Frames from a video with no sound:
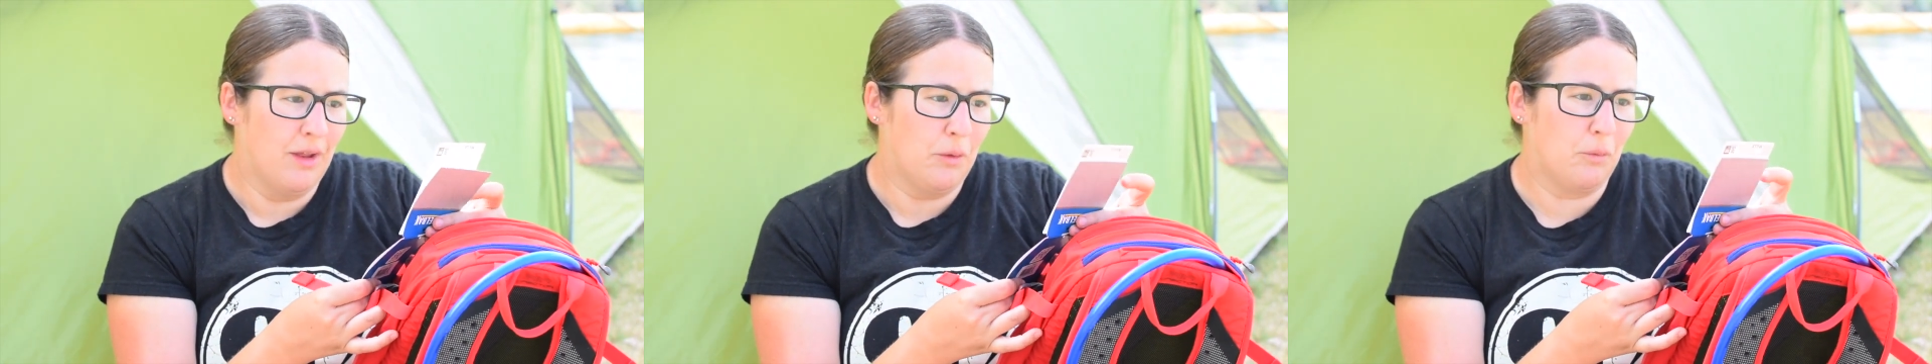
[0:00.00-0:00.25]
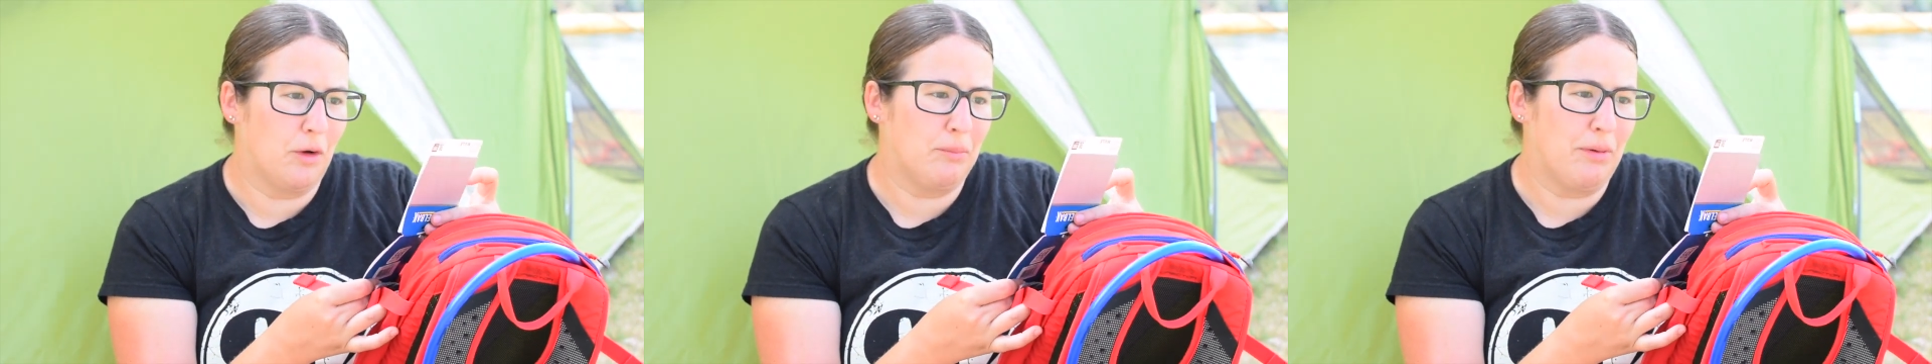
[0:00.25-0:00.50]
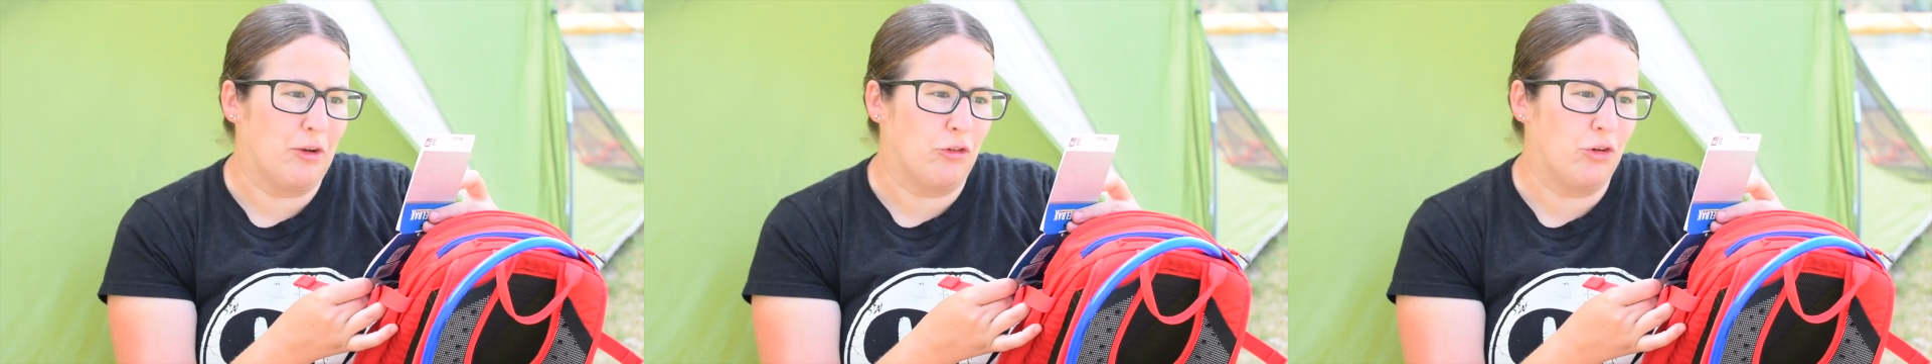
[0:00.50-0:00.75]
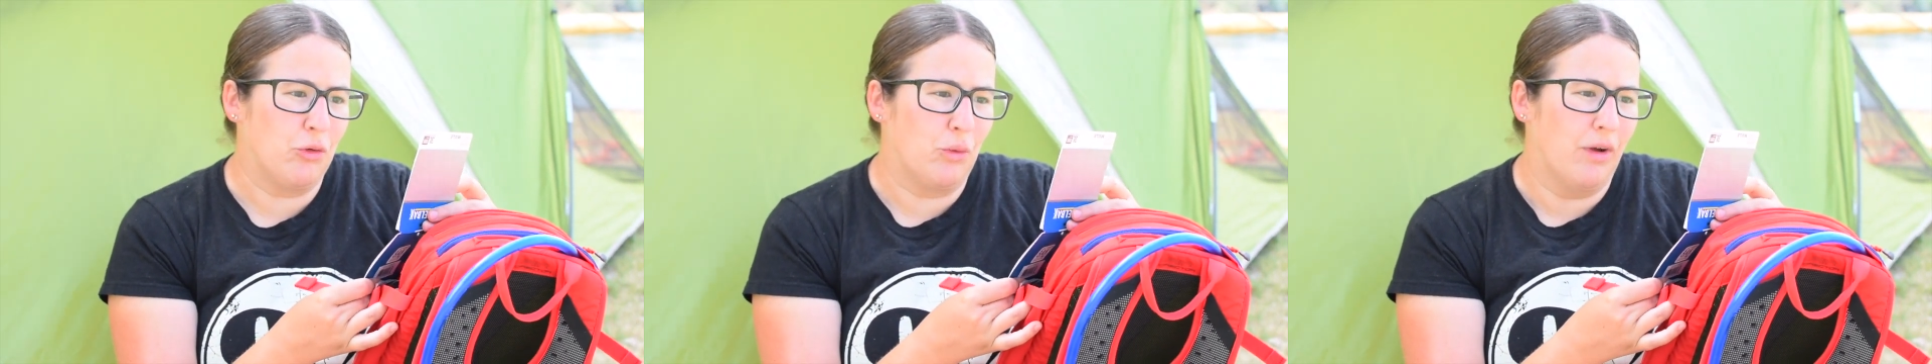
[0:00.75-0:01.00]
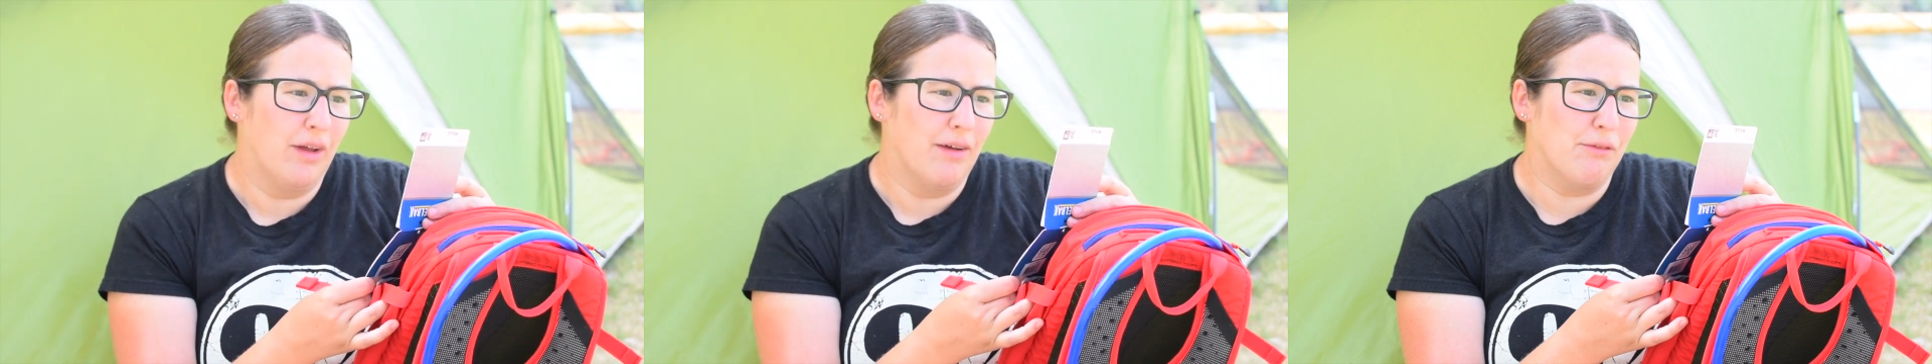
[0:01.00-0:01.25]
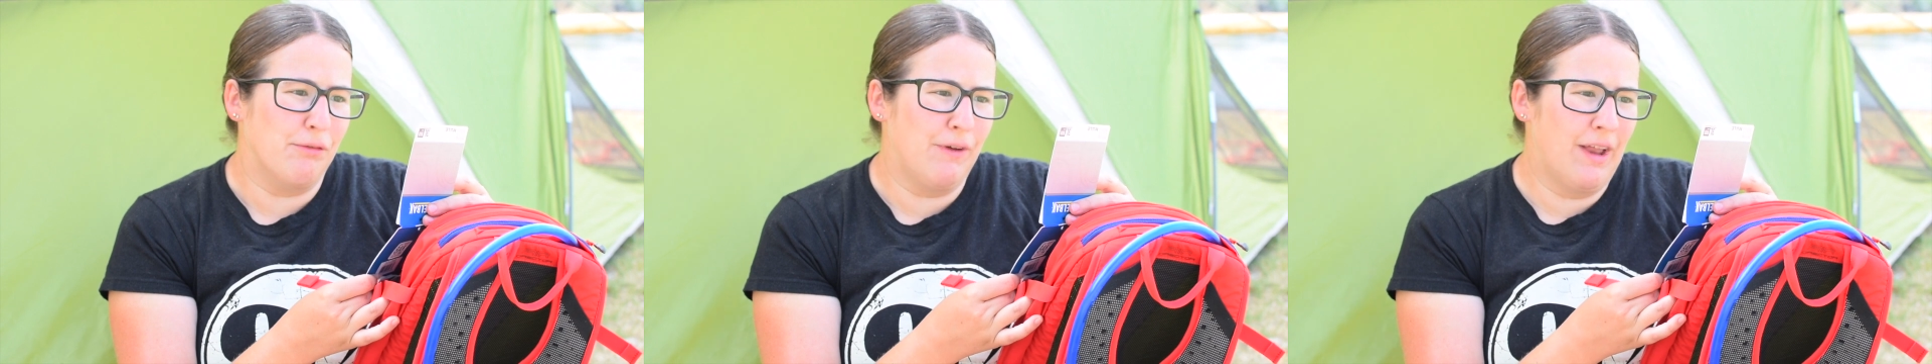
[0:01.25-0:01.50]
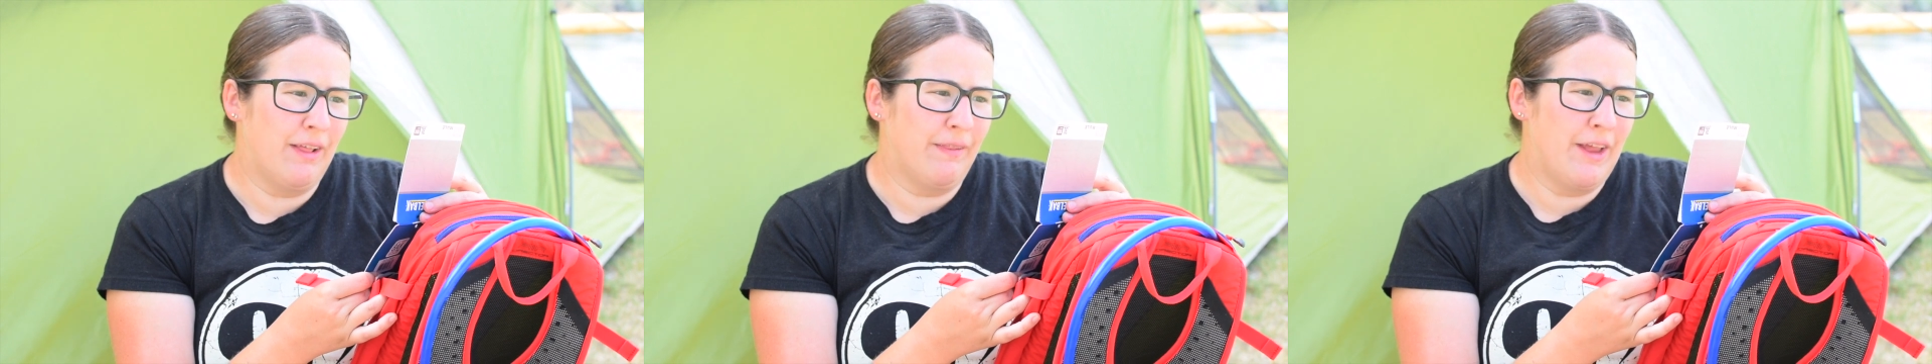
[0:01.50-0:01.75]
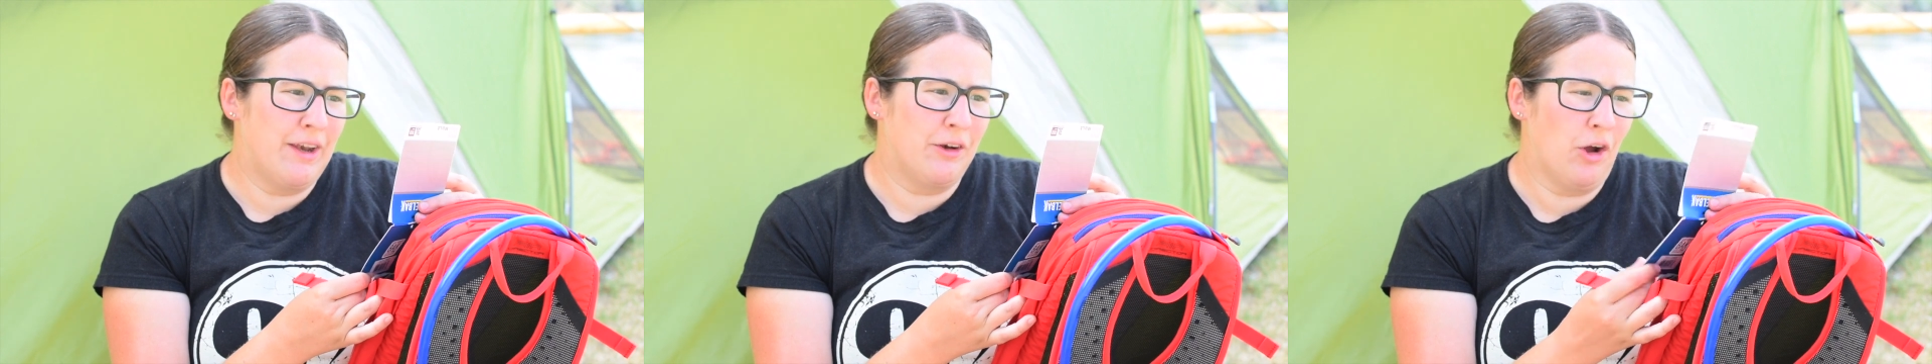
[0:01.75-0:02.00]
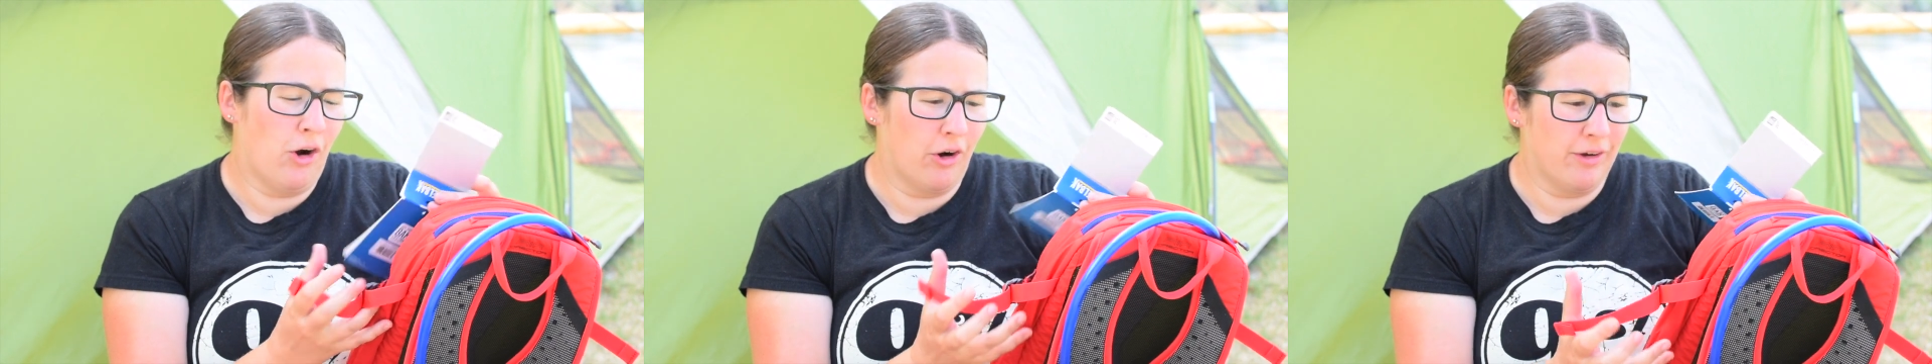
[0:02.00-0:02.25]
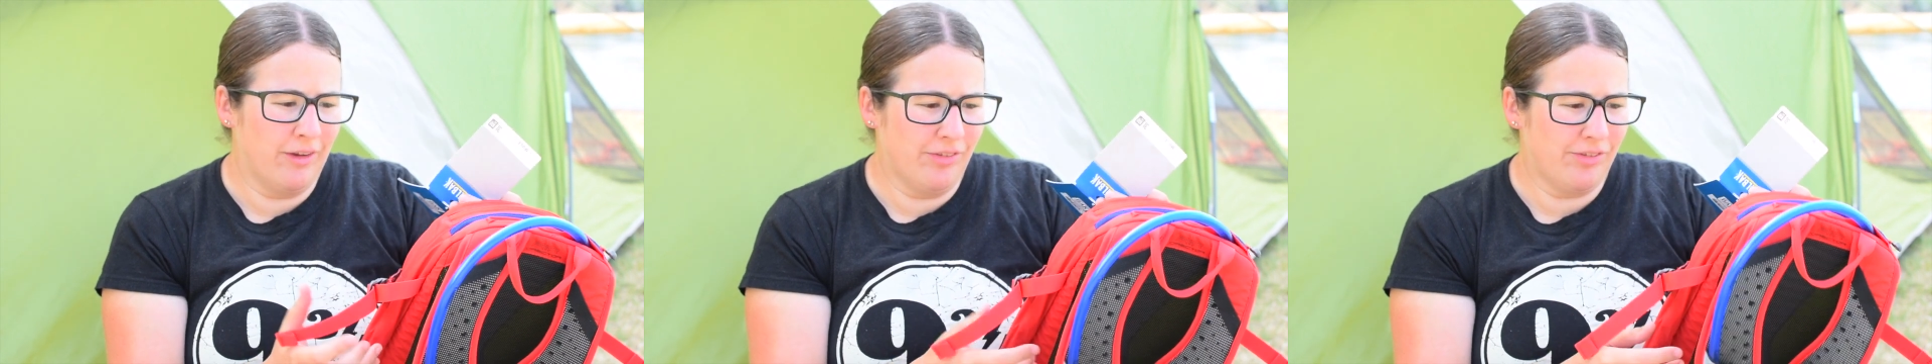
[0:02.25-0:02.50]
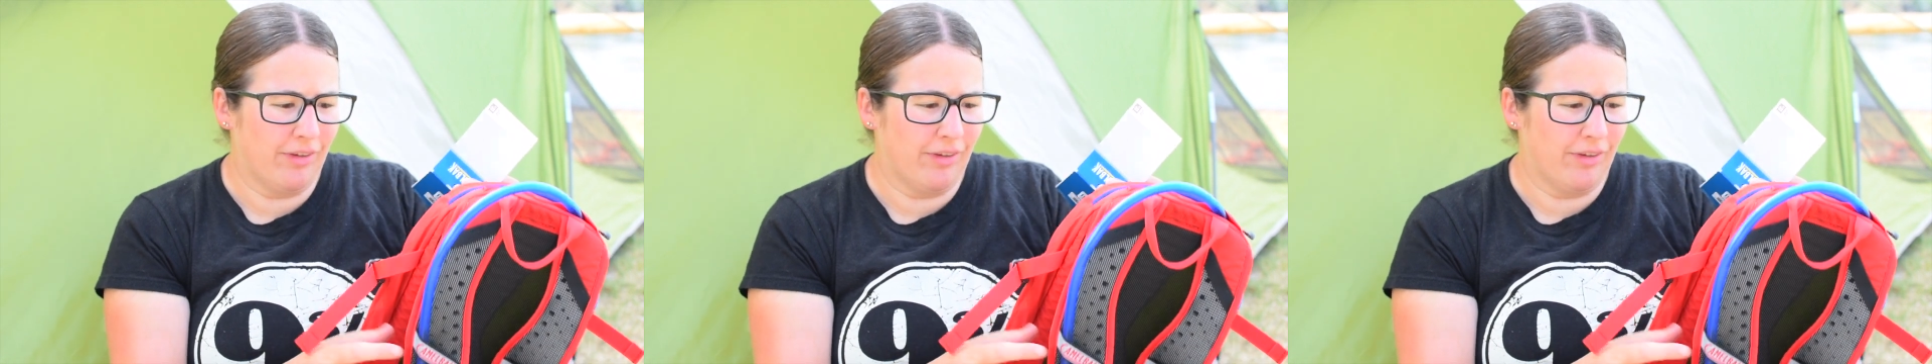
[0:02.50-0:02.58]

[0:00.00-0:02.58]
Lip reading: We're on page 2. Ventilated harness.